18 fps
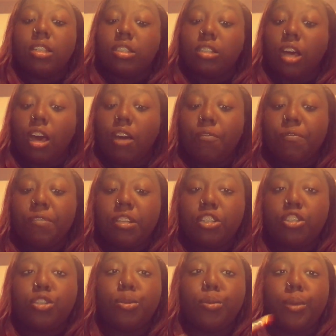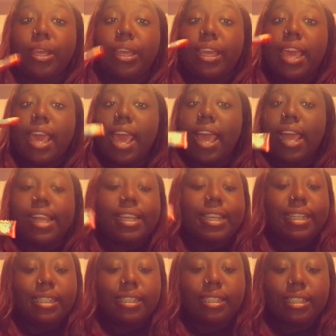Soft and chewy
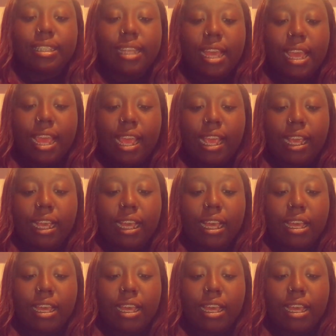candy stick.